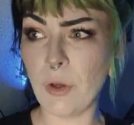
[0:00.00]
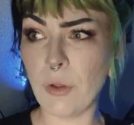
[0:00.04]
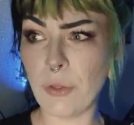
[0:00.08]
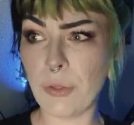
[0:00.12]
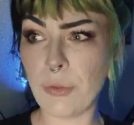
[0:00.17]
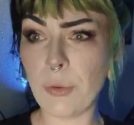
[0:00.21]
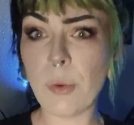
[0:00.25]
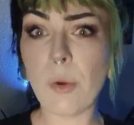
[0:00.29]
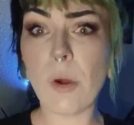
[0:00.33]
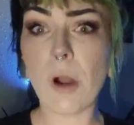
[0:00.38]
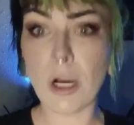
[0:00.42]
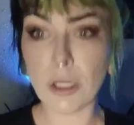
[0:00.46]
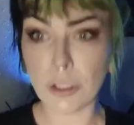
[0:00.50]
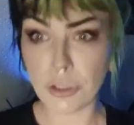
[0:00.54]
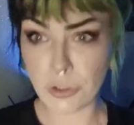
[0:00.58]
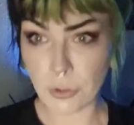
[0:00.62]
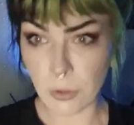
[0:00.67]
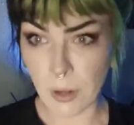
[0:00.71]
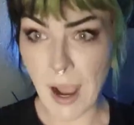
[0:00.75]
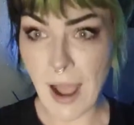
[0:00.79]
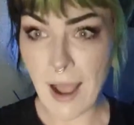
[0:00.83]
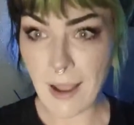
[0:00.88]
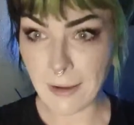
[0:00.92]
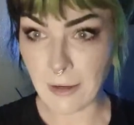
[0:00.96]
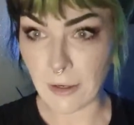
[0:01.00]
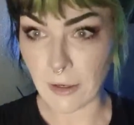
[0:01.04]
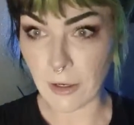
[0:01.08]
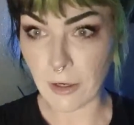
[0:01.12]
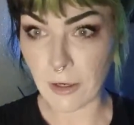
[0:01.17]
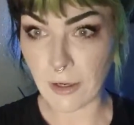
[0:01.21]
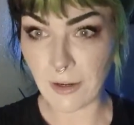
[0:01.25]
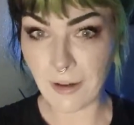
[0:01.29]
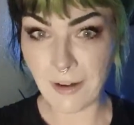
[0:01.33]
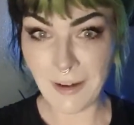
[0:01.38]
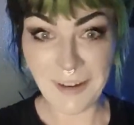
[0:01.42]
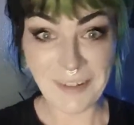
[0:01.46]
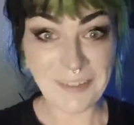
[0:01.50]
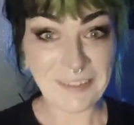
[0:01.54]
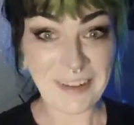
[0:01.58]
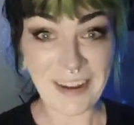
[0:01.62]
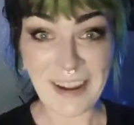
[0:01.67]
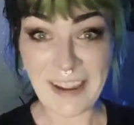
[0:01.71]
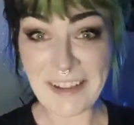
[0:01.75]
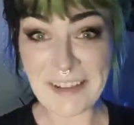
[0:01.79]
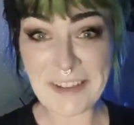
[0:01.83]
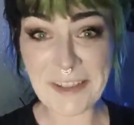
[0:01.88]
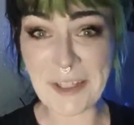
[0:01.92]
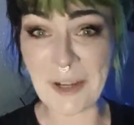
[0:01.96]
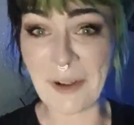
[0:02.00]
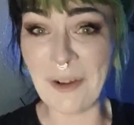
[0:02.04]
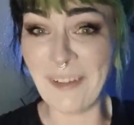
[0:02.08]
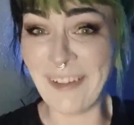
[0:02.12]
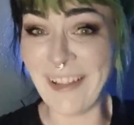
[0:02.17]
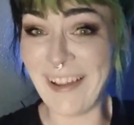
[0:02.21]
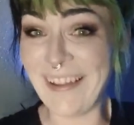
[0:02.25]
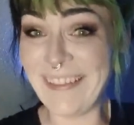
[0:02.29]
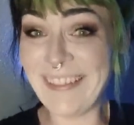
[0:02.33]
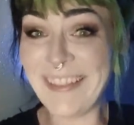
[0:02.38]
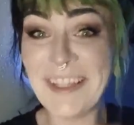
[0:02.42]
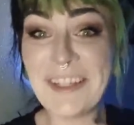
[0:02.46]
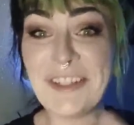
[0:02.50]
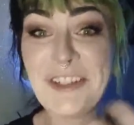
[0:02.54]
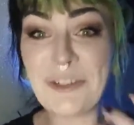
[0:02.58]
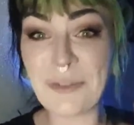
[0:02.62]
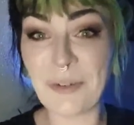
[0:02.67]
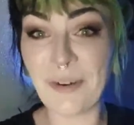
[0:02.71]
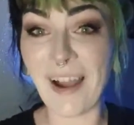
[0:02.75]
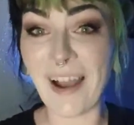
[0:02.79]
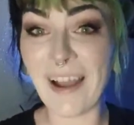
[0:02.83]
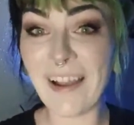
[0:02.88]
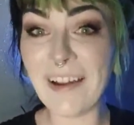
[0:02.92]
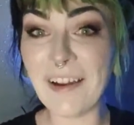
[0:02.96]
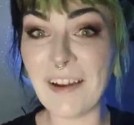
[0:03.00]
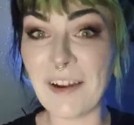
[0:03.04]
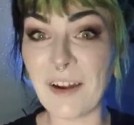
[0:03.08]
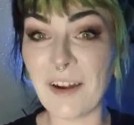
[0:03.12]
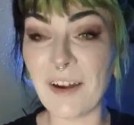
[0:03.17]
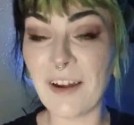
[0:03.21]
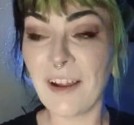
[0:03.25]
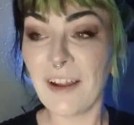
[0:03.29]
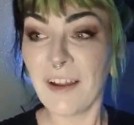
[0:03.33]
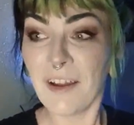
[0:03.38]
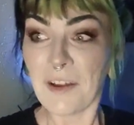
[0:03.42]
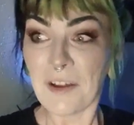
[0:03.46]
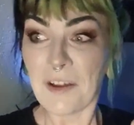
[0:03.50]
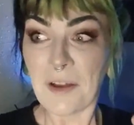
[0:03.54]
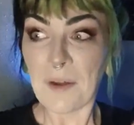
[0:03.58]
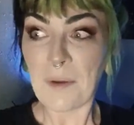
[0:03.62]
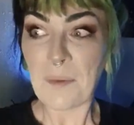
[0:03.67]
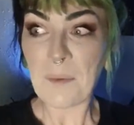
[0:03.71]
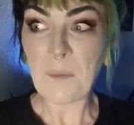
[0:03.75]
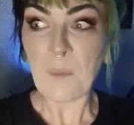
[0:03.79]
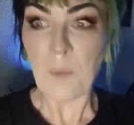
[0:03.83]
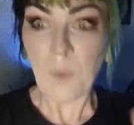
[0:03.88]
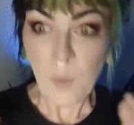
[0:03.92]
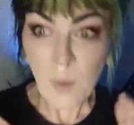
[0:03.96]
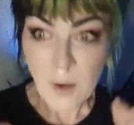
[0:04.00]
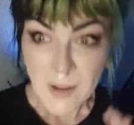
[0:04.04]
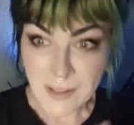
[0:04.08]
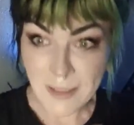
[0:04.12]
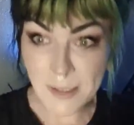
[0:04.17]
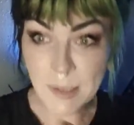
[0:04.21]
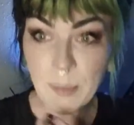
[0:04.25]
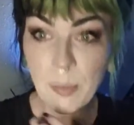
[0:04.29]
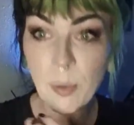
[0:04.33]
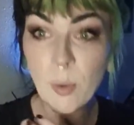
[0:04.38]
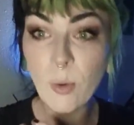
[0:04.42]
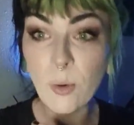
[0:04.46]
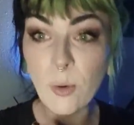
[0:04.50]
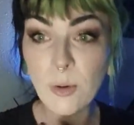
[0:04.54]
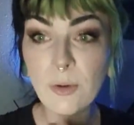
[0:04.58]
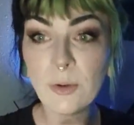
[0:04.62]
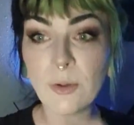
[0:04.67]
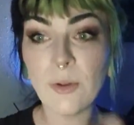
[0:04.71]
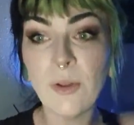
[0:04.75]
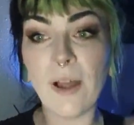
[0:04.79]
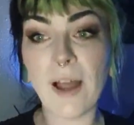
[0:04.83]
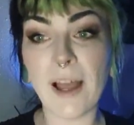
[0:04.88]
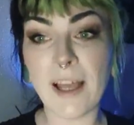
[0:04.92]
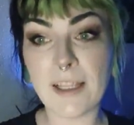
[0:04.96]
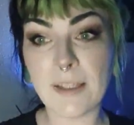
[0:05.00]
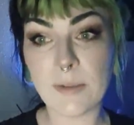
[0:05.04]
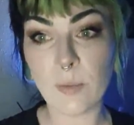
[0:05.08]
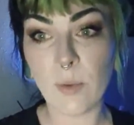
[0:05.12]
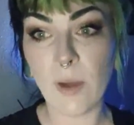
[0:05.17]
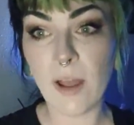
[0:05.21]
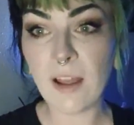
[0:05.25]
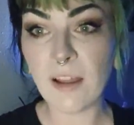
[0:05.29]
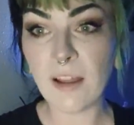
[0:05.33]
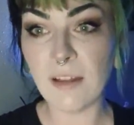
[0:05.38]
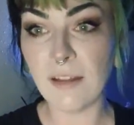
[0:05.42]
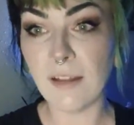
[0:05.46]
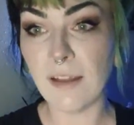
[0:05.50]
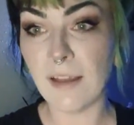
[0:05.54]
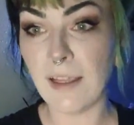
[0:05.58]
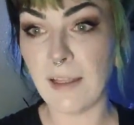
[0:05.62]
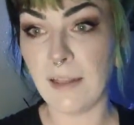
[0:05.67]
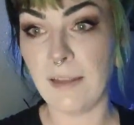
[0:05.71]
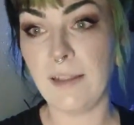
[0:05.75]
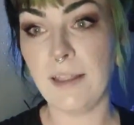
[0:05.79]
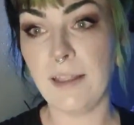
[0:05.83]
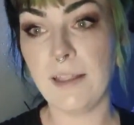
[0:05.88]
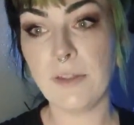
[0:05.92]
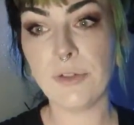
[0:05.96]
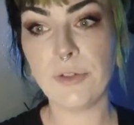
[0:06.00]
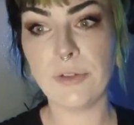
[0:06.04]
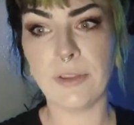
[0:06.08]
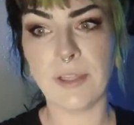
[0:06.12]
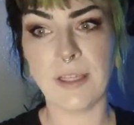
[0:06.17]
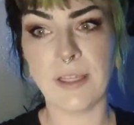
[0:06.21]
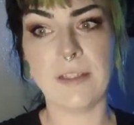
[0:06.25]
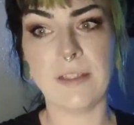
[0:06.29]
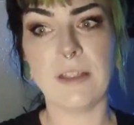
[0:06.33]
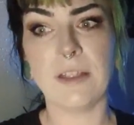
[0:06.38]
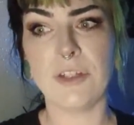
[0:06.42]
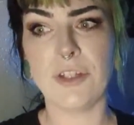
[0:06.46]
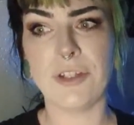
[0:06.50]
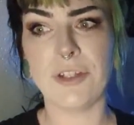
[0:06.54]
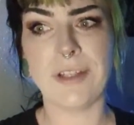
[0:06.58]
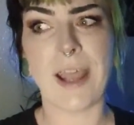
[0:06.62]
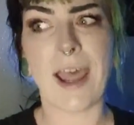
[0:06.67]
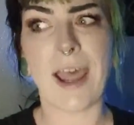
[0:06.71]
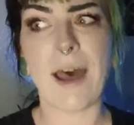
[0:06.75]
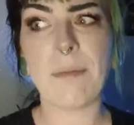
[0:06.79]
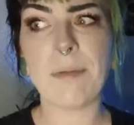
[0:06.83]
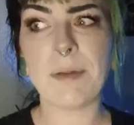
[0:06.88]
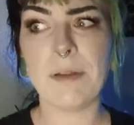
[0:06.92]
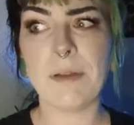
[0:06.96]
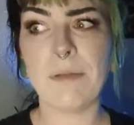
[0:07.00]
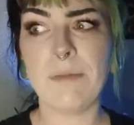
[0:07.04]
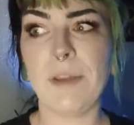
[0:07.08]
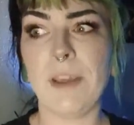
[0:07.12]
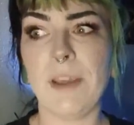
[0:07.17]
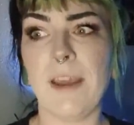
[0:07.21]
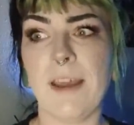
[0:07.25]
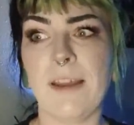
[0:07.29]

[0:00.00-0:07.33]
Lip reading: through our dryer, right? So like the dryer was a portal as well. And these are things that just happened to me